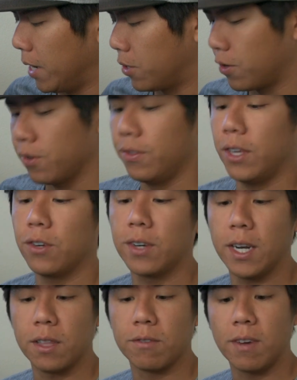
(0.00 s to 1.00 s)
sure that you're
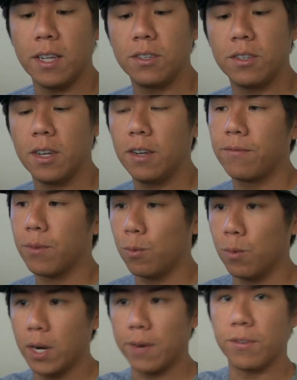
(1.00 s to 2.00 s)
getting the right stud for
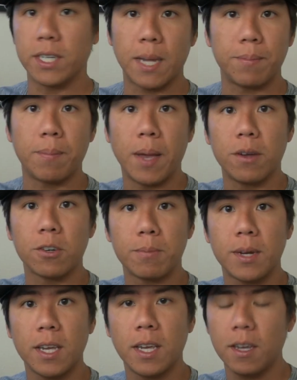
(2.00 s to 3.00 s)
whatever type of mount you're
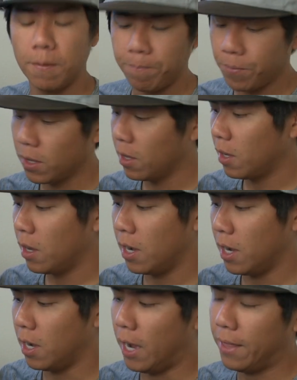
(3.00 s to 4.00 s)
buying.
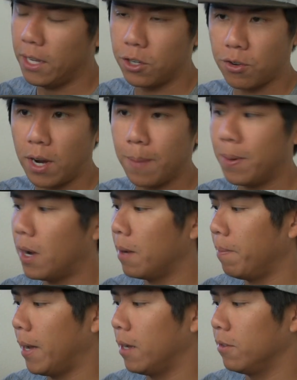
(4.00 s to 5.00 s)
I think
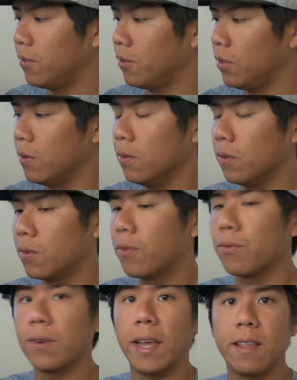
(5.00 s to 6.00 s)
tripod mounts use
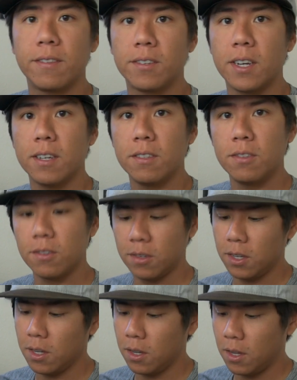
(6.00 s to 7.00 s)
3/8 studs,
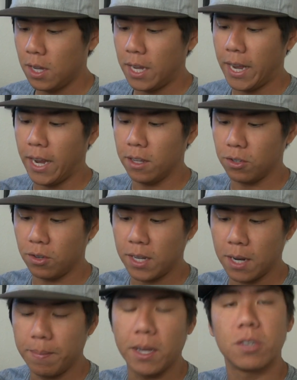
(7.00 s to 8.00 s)
and so you
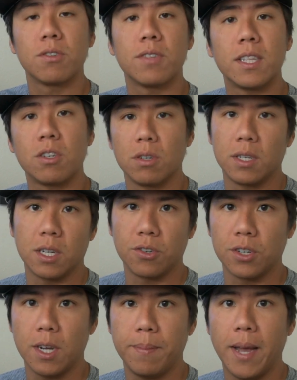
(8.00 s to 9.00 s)
got to make sure that your
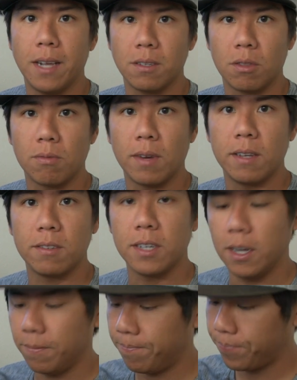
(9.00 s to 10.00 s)
suction cup has a 3/8
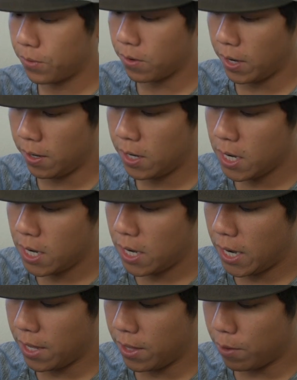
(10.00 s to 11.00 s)
stud, right?
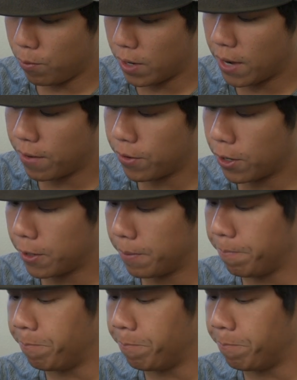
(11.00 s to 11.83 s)
And then whatever